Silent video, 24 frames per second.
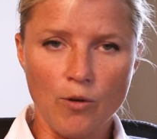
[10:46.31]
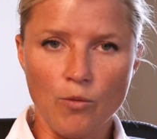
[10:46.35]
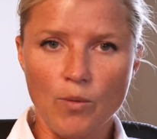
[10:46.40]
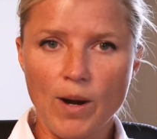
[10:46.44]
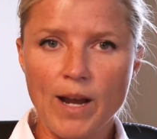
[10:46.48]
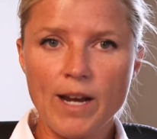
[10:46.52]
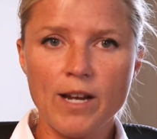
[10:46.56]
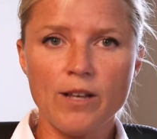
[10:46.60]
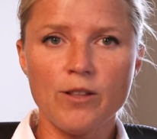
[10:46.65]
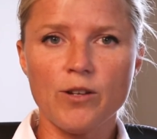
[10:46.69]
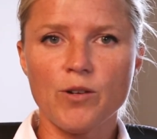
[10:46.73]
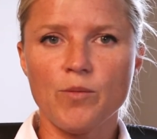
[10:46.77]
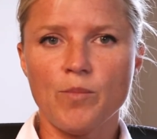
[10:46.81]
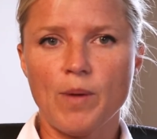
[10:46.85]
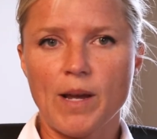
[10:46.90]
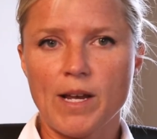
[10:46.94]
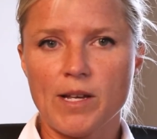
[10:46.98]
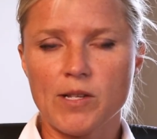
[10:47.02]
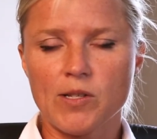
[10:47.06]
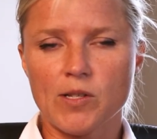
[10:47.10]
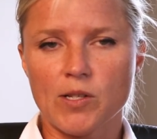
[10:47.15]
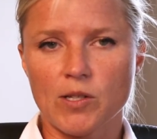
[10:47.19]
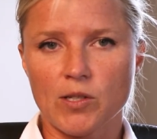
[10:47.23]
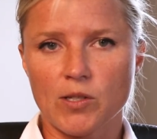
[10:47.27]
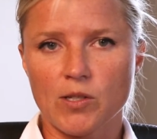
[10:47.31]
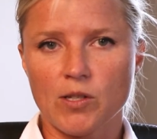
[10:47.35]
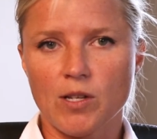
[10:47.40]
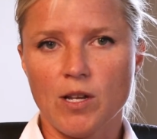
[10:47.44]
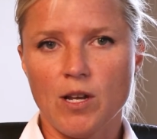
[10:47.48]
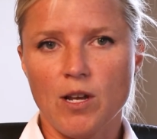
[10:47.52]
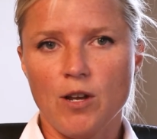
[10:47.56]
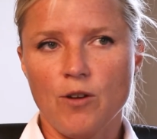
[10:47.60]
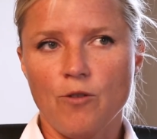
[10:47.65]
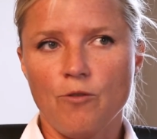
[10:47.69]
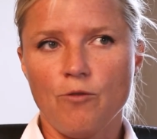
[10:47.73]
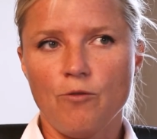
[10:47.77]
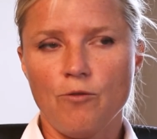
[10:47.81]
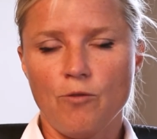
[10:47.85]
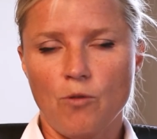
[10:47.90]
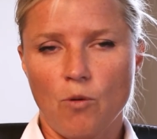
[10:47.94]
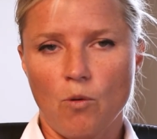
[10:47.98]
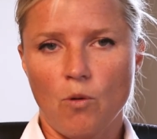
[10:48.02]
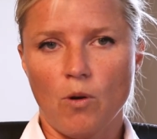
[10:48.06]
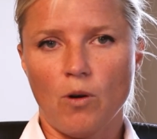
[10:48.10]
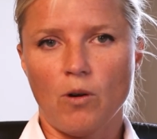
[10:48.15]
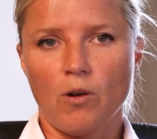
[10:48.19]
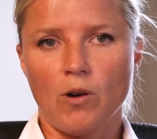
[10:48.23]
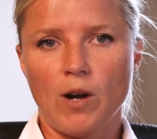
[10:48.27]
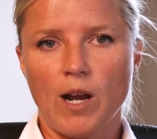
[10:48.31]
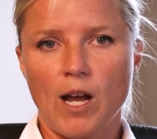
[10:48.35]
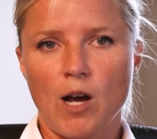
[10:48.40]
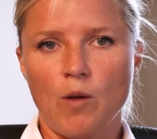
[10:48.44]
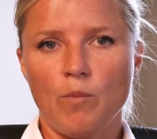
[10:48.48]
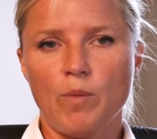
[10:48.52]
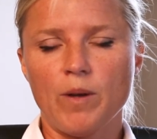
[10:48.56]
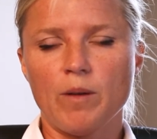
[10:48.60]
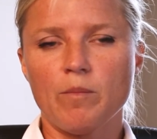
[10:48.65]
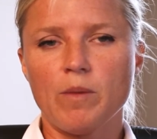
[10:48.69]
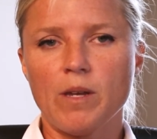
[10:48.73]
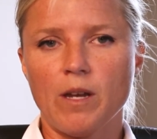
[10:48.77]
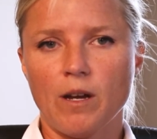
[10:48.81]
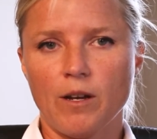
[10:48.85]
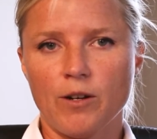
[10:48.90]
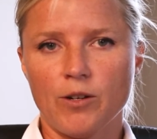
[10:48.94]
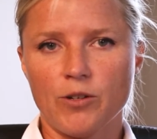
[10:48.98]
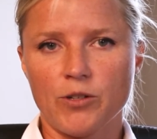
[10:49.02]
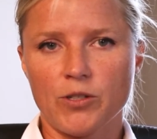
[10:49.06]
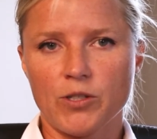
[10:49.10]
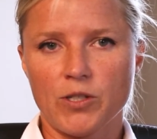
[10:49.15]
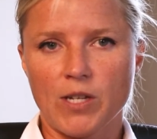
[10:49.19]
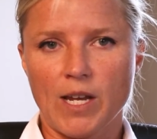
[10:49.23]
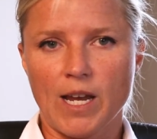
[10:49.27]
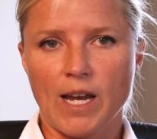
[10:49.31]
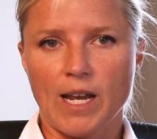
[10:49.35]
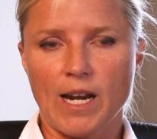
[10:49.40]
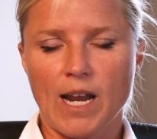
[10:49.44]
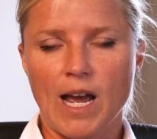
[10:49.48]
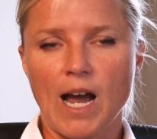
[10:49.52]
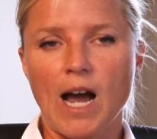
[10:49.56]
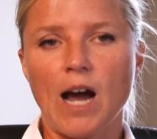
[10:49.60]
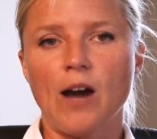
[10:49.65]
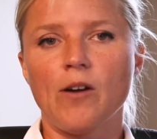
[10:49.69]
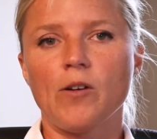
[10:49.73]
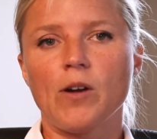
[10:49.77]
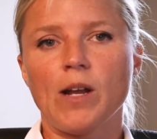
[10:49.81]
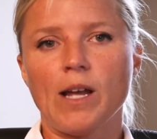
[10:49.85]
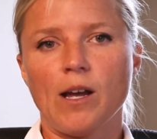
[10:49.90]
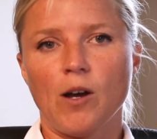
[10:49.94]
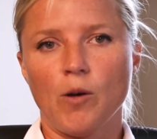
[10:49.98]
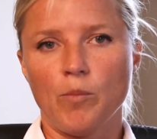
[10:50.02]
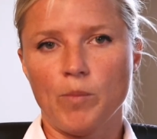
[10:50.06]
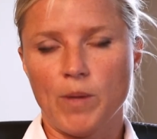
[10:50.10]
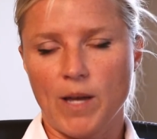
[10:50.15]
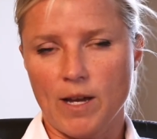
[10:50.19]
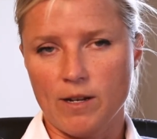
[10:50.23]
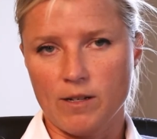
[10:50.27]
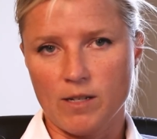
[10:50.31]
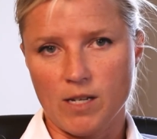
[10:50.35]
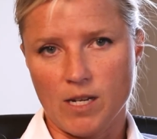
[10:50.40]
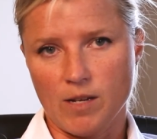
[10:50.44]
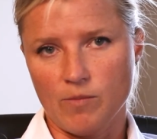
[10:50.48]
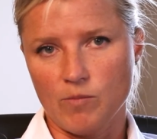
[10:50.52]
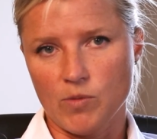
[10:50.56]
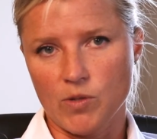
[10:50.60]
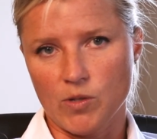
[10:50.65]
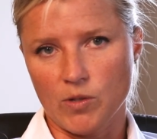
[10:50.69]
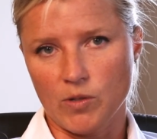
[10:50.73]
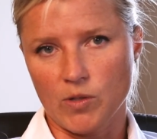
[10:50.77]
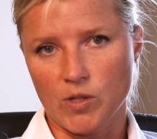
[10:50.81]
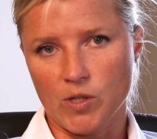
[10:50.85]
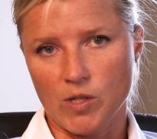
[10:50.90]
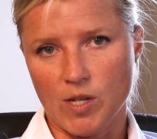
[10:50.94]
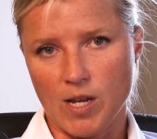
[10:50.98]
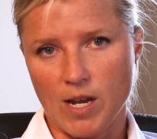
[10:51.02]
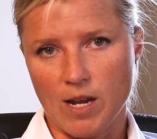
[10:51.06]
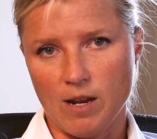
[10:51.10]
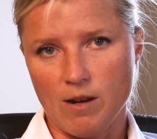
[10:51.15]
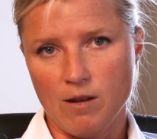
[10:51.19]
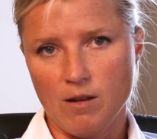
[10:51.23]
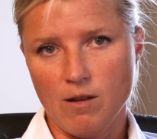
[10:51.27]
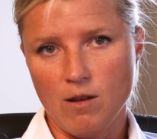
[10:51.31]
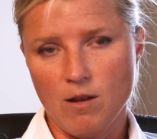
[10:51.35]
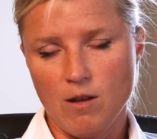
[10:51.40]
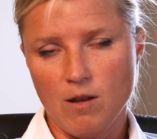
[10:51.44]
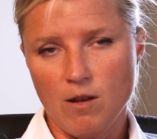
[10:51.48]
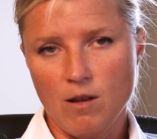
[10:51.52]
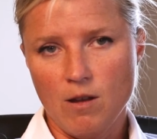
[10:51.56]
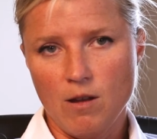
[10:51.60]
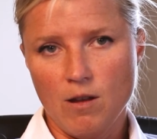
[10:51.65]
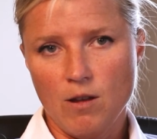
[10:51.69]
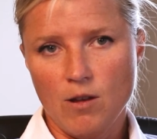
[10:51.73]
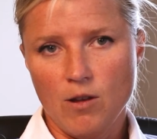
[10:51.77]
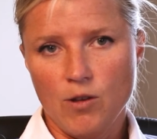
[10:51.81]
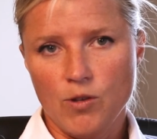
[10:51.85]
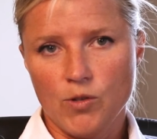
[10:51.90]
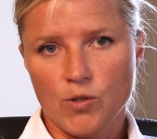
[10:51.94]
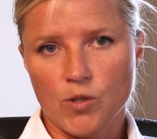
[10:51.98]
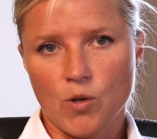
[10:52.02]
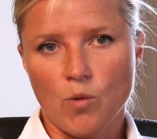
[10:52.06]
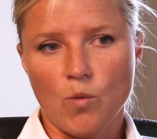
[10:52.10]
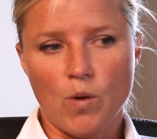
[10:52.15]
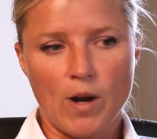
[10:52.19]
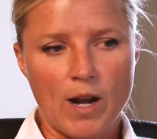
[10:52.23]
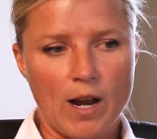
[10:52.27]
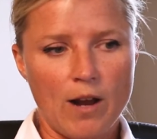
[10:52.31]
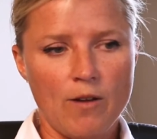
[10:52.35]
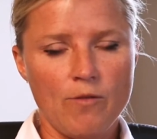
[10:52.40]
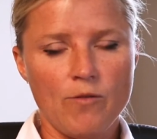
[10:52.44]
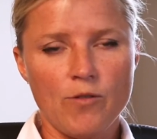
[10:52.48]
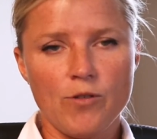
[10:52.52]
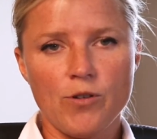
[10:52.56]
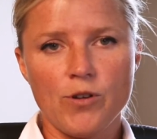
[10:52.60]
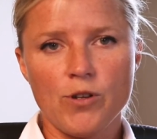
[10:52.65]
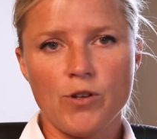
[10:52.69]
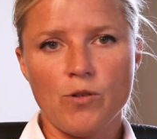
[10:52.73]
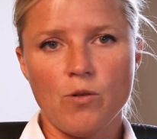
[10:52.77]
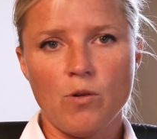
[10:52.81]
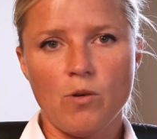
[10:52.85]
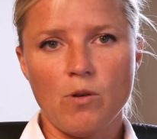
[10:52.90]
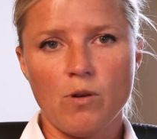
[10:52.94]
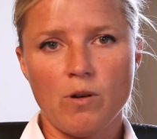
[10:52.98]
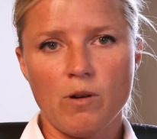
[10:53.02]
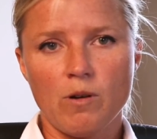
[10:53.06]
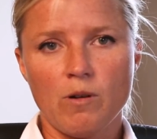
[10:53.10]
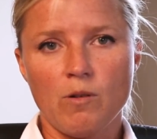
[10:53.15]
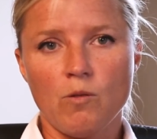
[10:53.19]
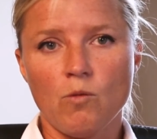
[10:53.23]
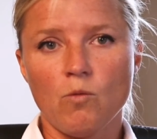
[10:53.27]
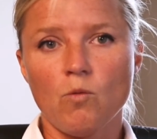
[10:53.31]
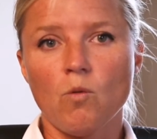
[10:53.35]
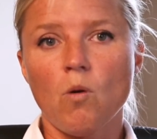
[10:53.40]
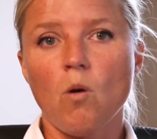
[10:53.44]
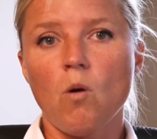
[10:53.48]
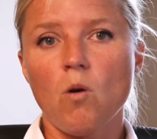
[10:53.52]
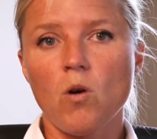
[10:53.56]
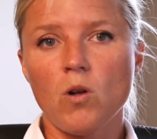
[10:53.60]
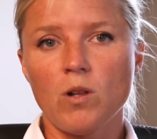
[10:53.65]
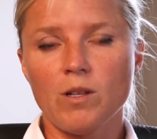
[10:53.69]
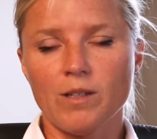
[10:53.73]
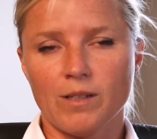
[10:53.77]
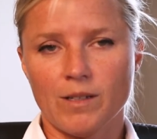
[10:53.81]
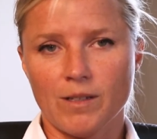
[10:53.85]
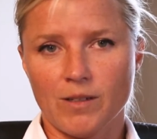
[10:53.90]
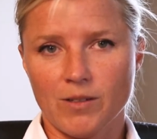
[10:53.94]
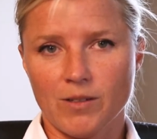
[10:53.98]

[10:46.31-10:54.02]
on a regular basis for helping me understand how to help that team succeed. So whatever your role